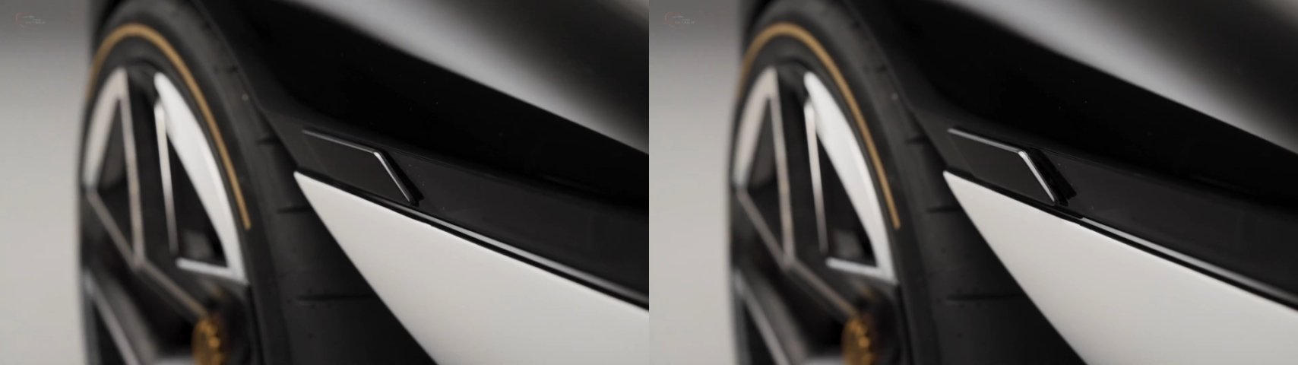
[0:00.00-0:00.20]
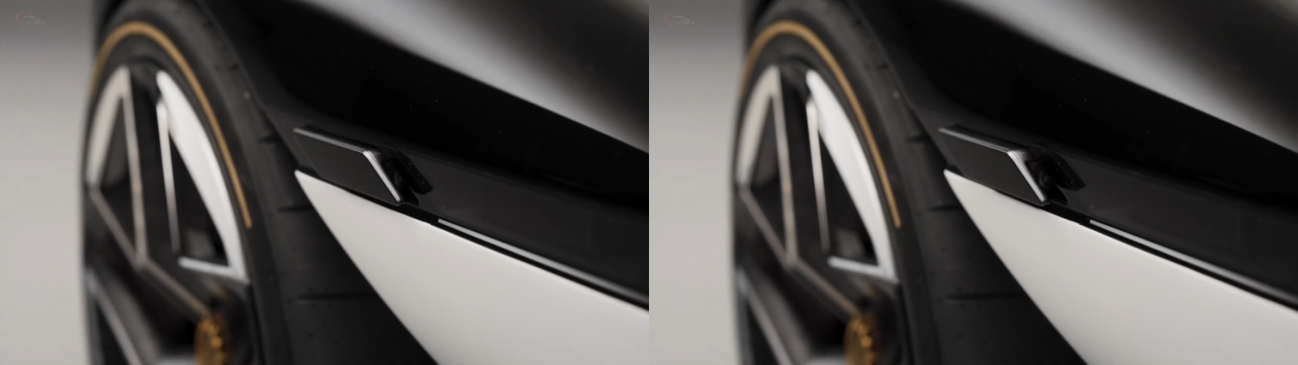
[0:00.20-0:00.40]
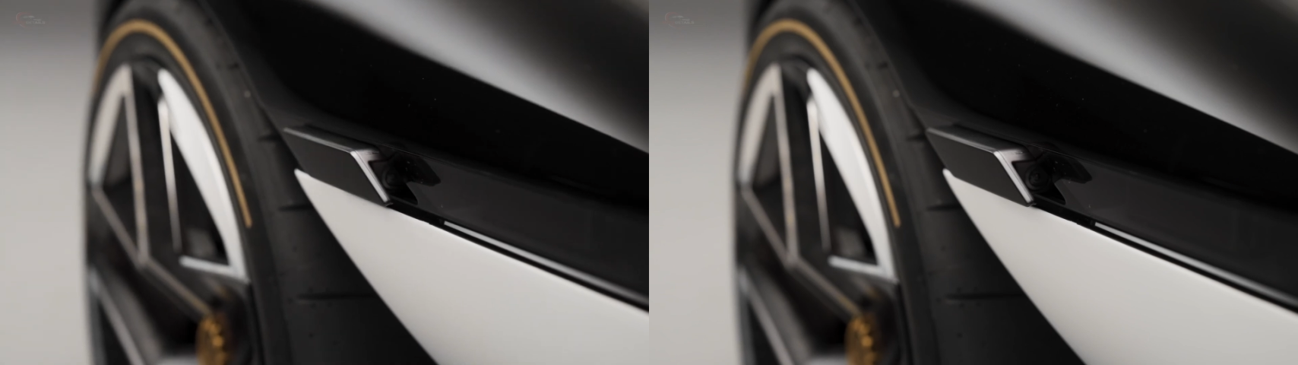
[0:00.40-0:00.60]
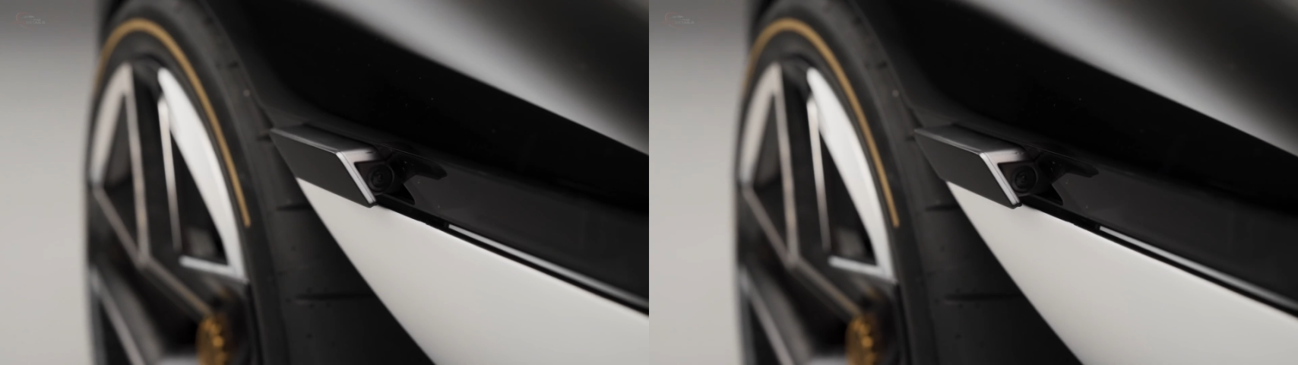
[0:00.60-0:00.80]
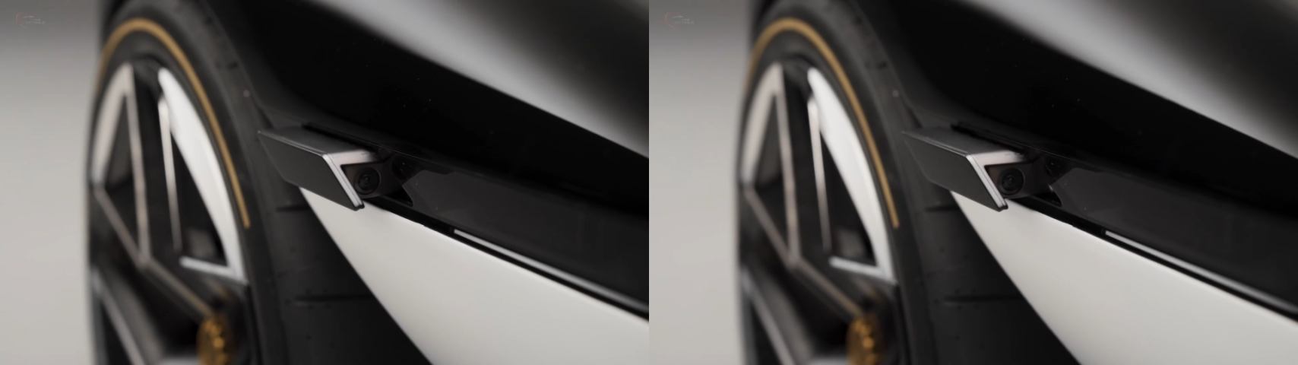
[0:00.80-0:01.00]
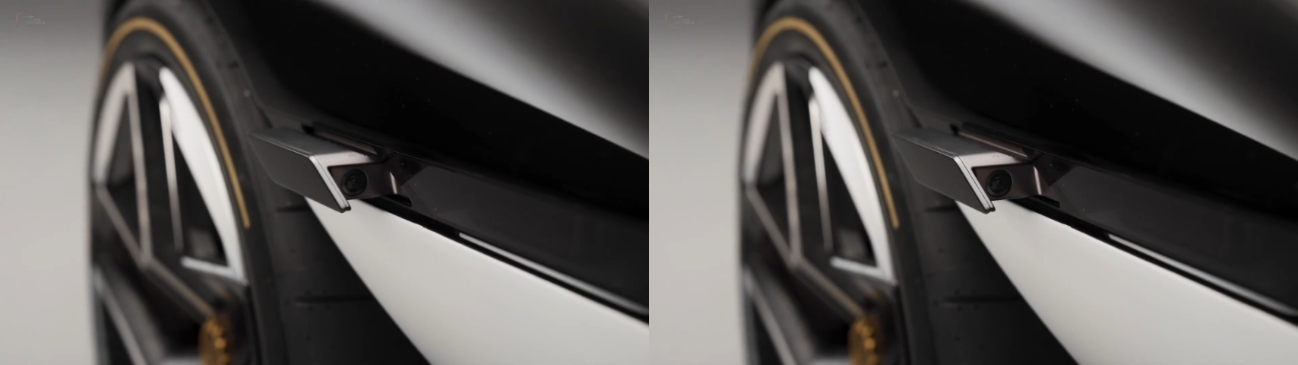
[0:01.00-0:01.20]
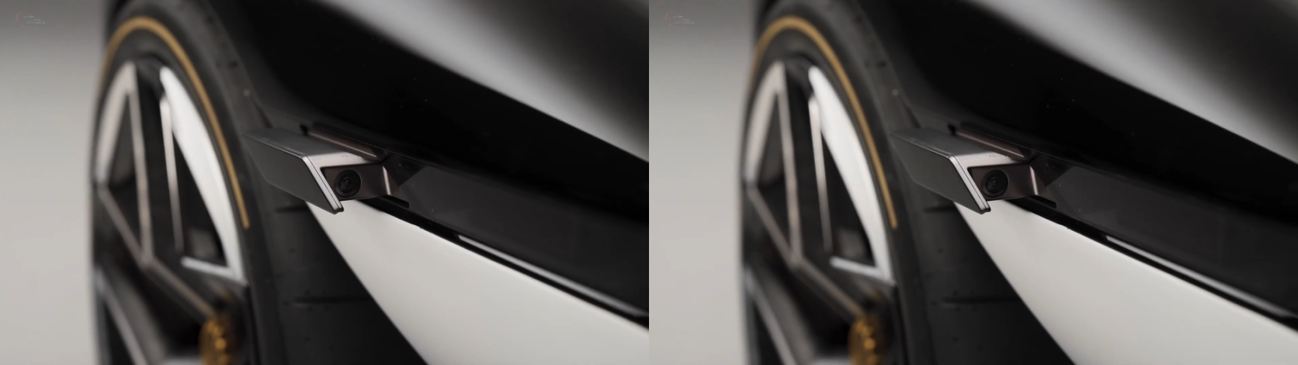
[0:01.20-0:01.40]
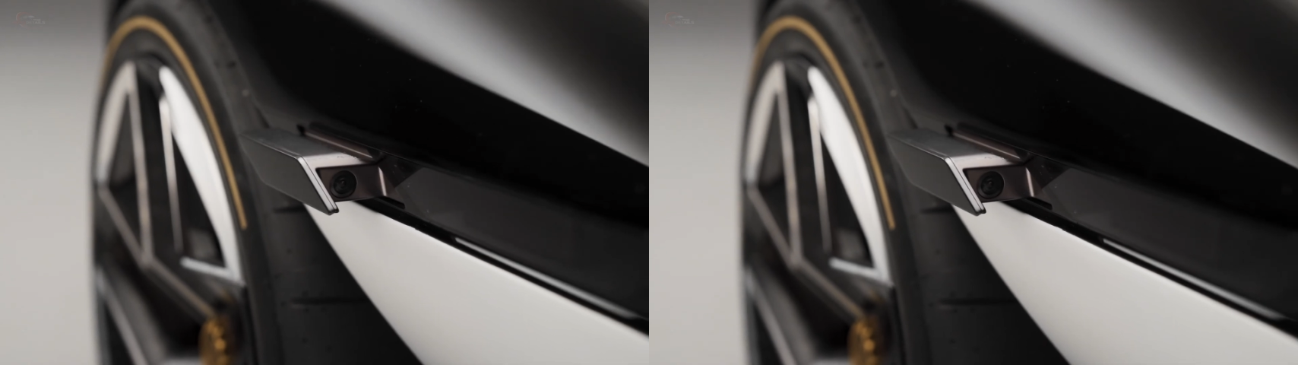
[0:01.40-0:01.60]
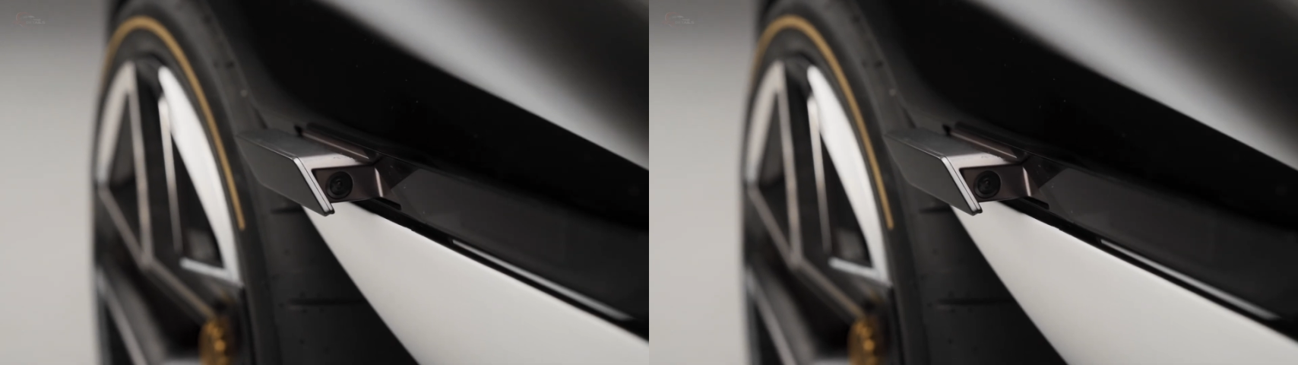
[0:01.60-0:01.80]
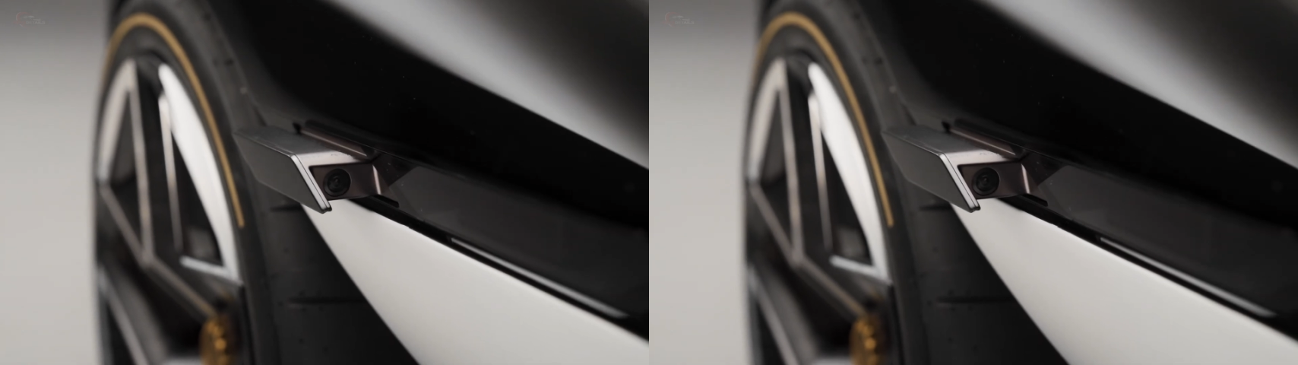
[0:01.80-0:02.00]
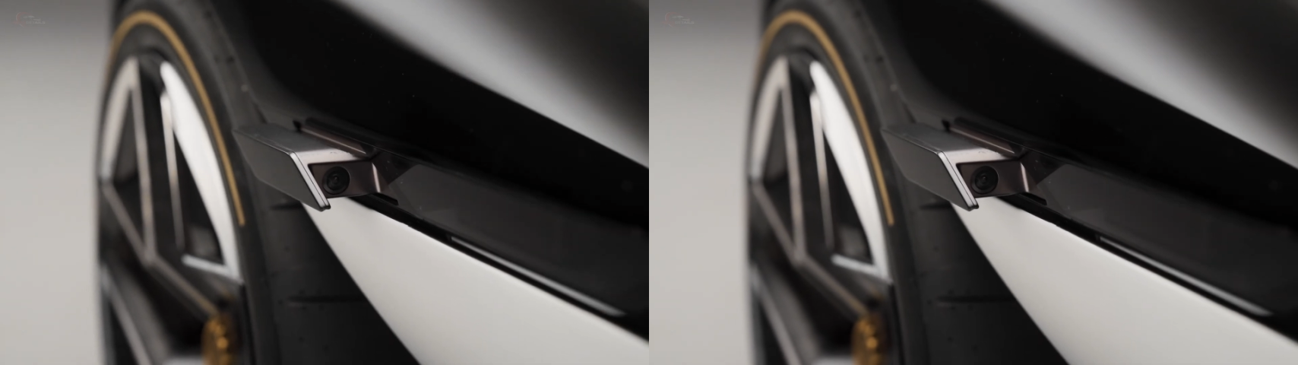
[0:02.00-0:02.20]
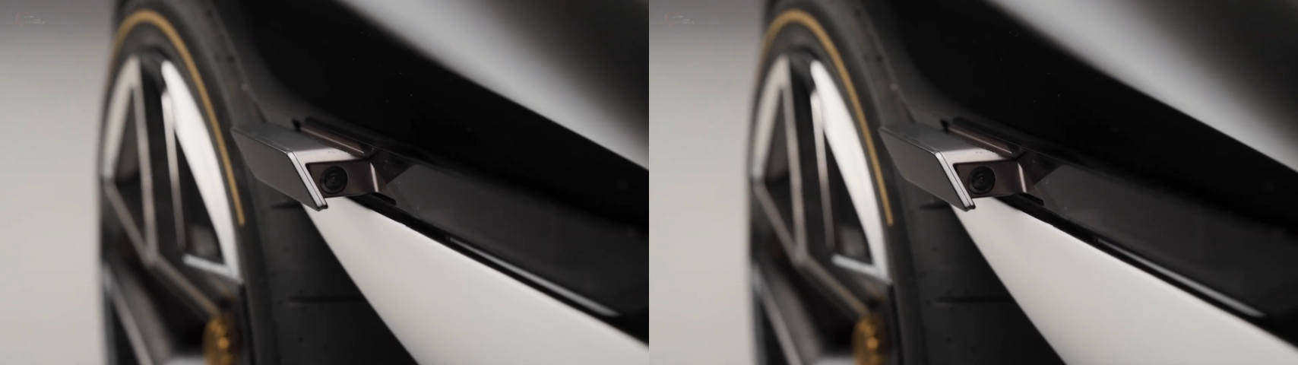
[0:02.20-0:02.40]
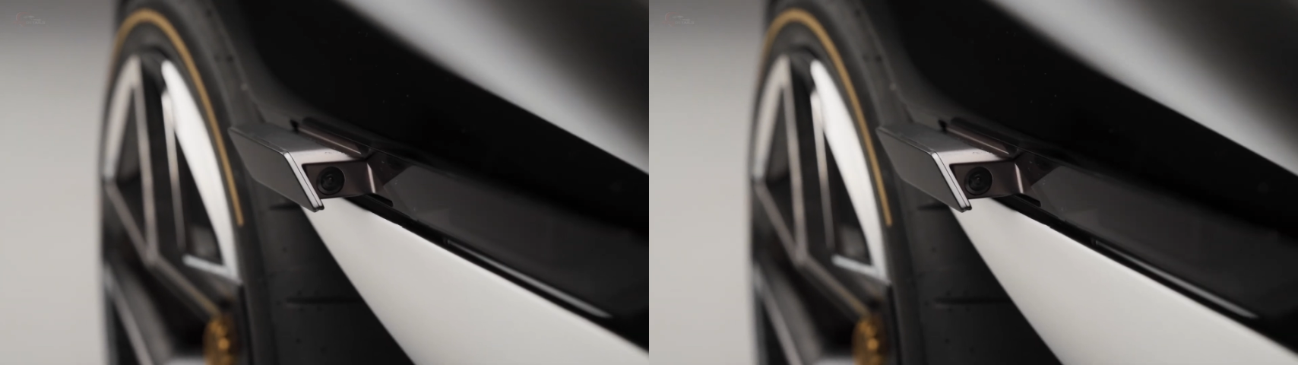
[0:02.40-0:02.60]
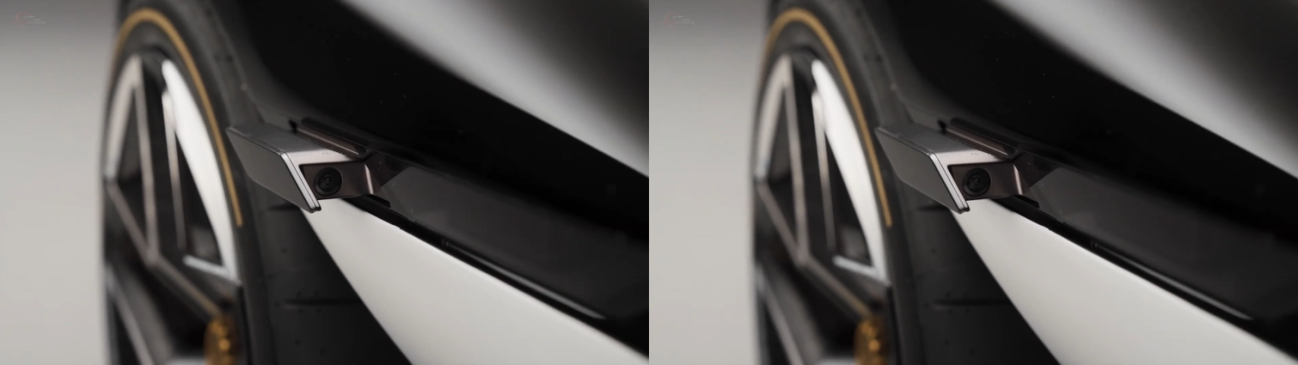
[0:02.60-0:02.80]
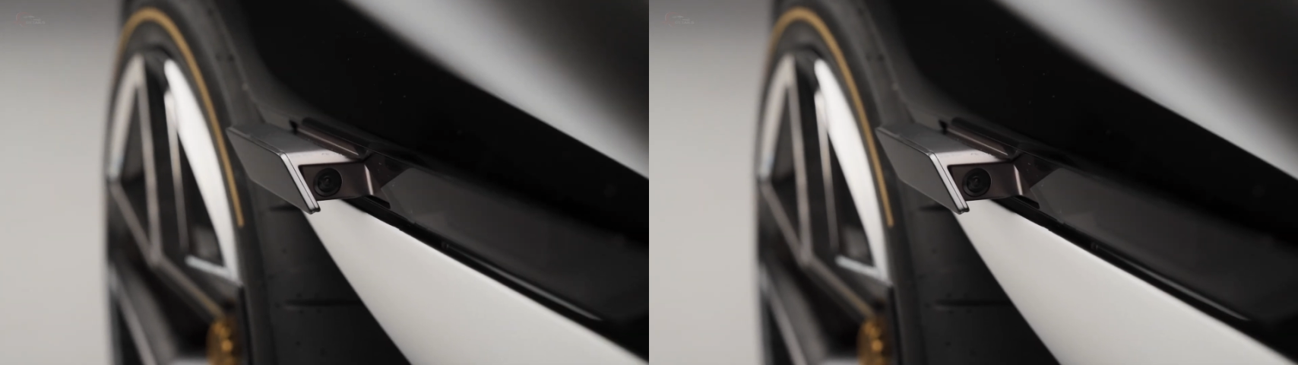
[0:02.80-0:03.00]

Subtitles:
[unreadable: no face in view]